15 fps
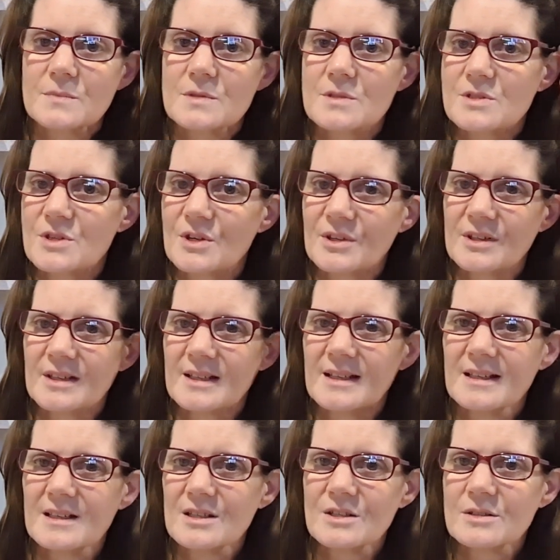certain
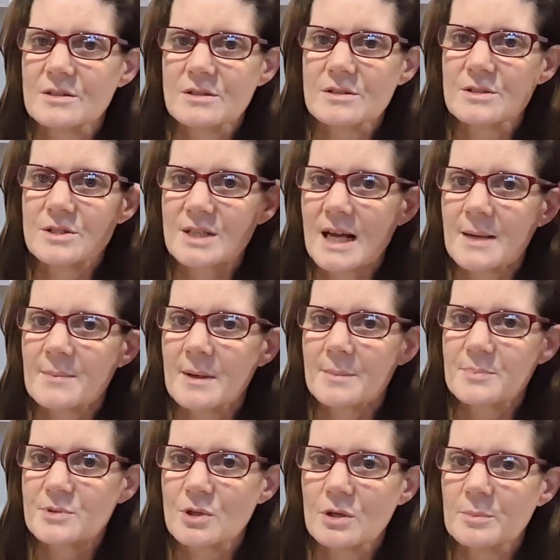ear shape up
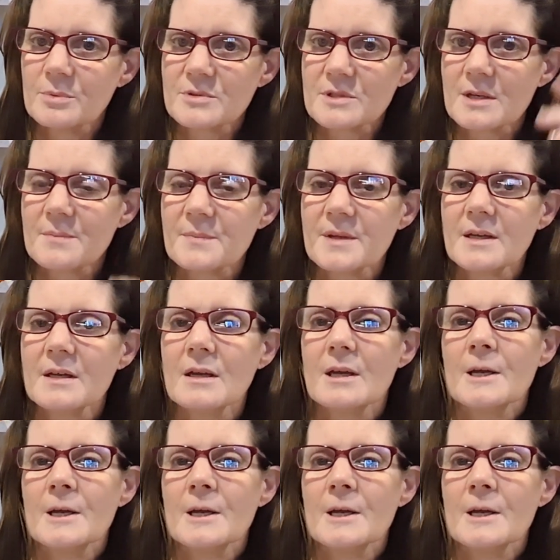top or something.